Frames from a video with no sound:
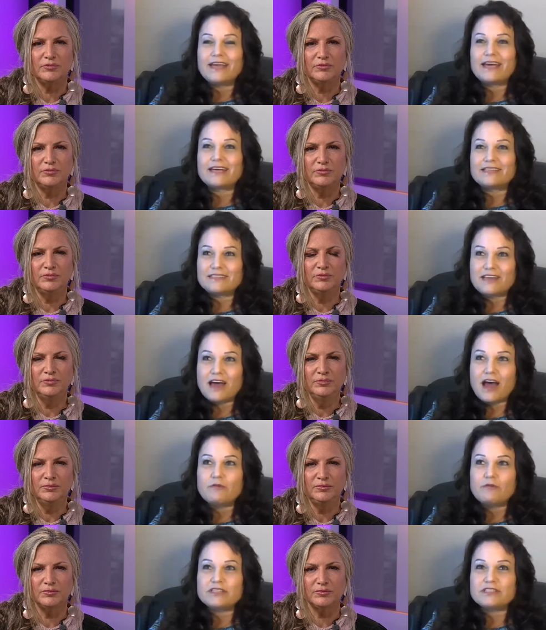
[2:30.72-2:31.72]
Speaker 1: Yes,
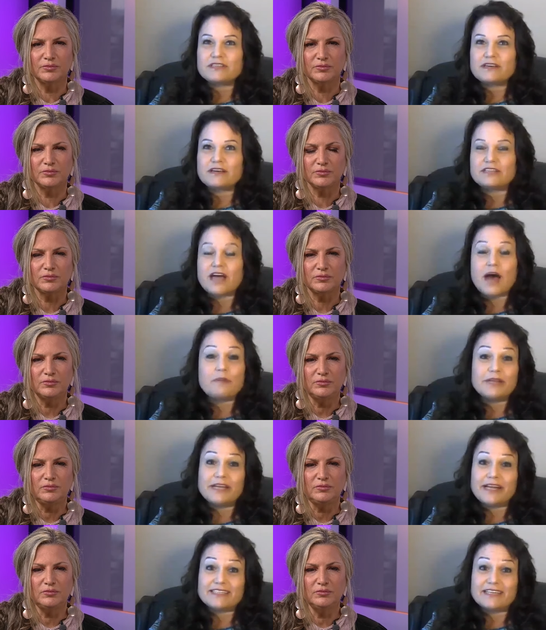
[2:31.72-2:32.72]
I was
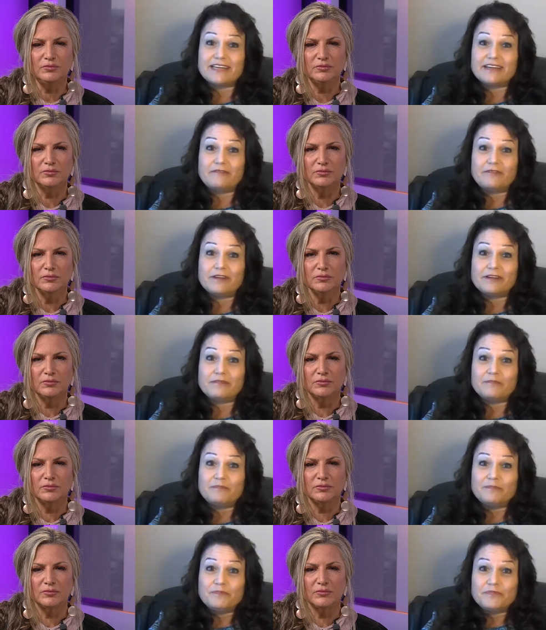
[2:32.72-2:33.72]
adopted as an infant.